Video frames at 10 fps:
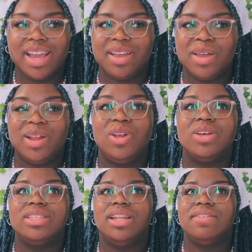like I could get
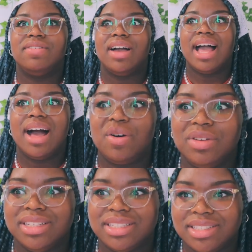lost in it for
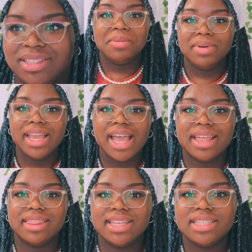hours. But
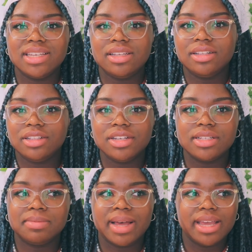yeah, this
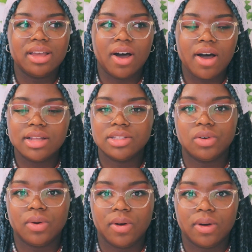concludes my art
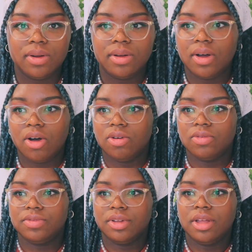tour
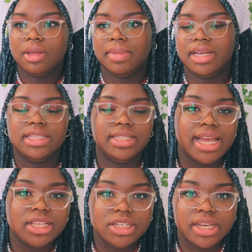of my
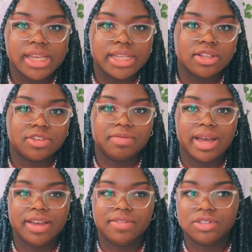sketches, of
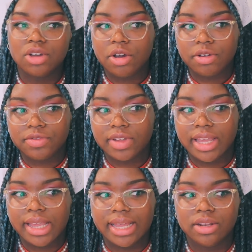my
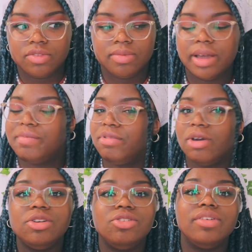photography, and of my
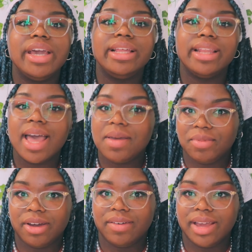Procreate
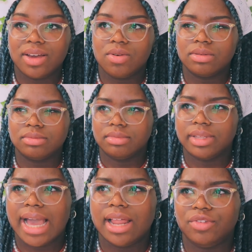library or
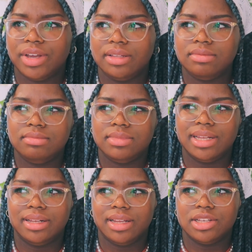gallery
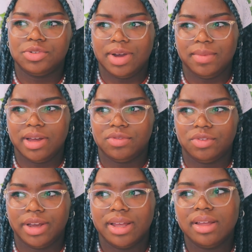technically is the right word
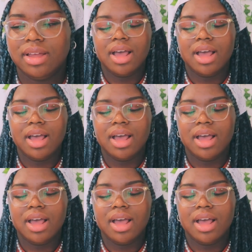for it.